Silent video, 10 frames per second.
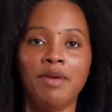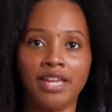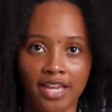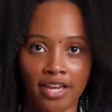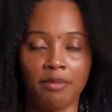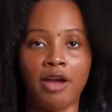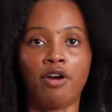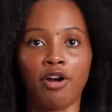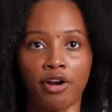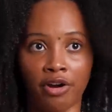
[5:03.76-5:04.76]
making it
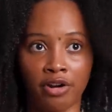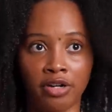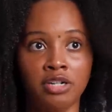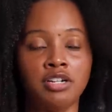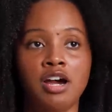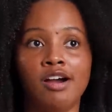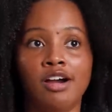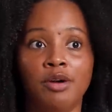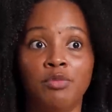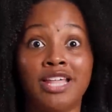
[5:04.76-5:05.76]
about her,
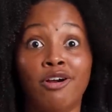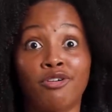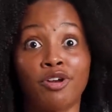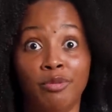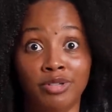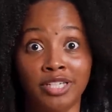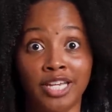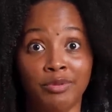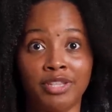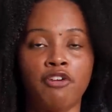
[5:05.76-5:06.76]
um, without
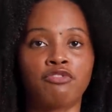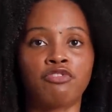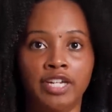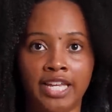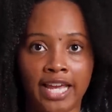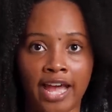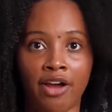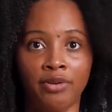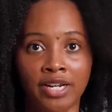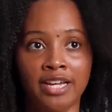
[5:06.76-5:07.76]
crumbling, without freaking
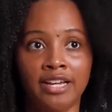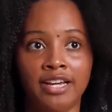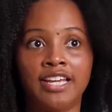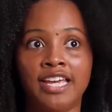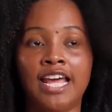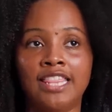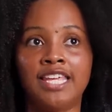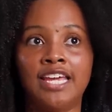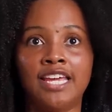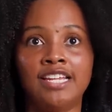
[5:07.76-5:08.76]
out. Again, I
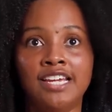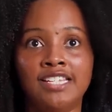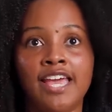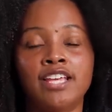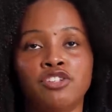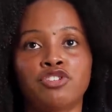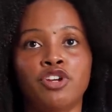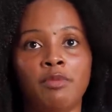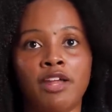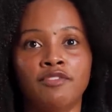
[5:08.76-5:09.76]
think it, it, takes a
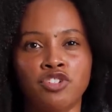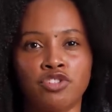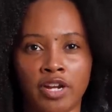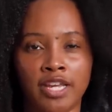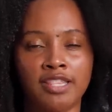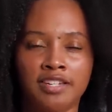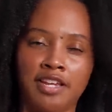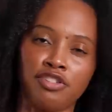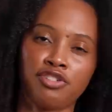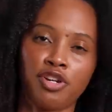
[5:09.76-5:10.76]
certain amount of strength. It
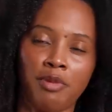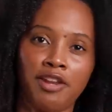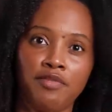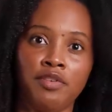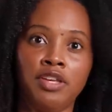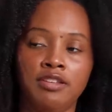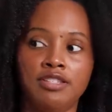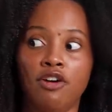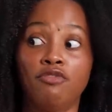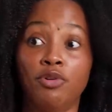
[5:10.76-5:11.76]
takes a certain amount of
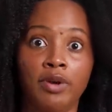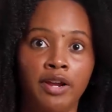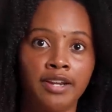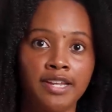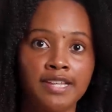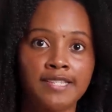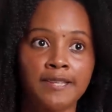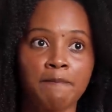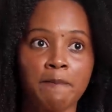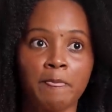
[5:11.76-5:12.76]
self
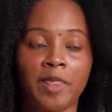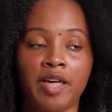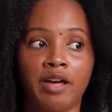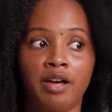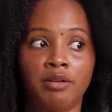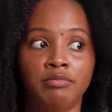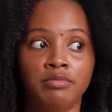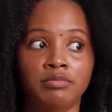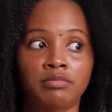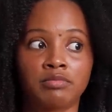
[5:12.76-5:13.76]
awareness.
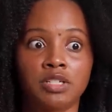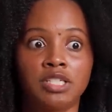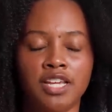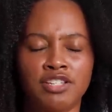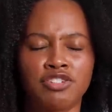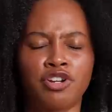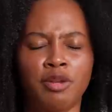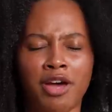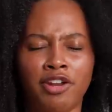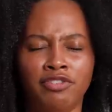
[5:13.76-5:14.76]
Um, takes a
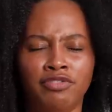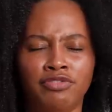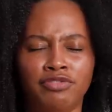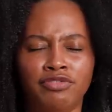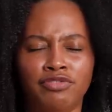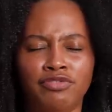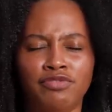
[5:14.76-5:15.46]
certain amount of